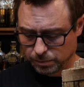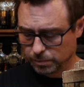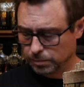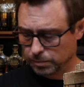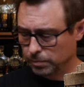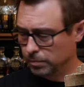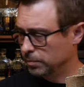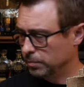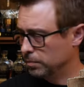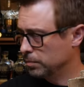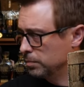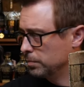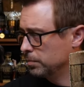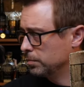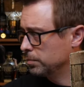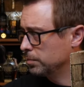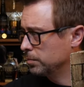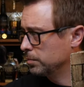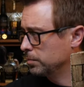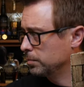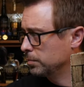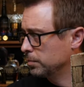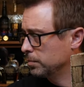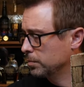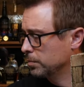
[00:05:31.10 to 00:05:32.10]

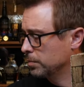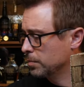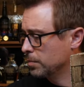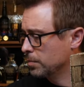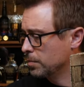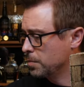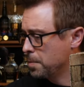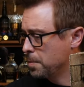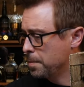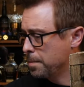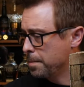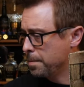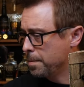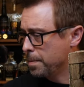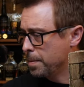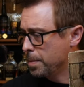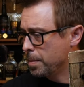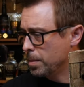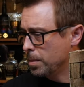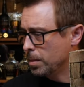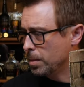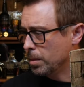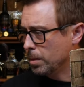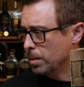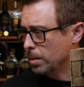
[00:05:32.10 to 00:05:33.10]

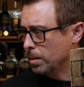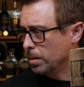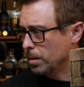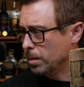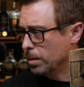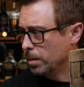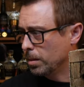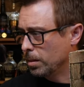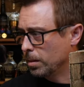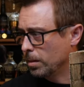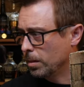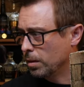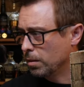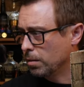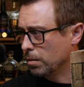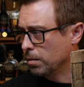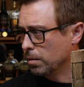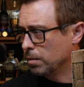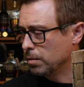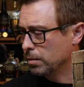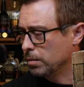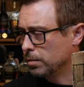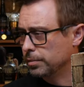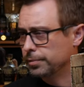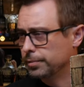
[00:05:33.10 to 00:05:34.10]

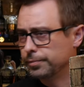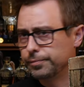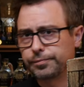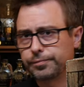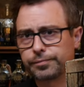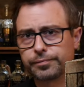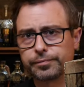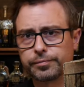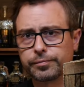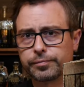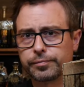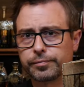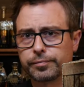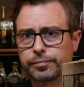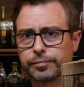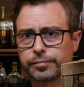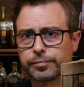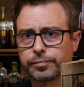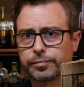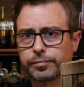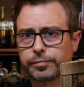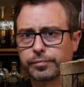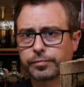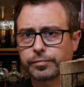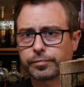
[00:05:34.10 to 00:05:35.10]

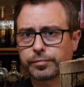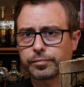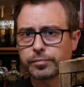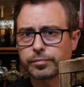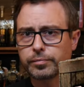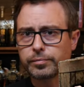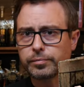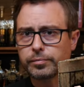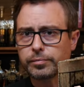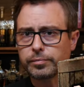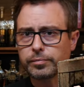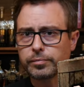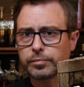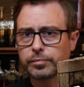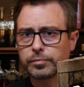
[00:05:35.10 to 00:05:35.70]
[no speech]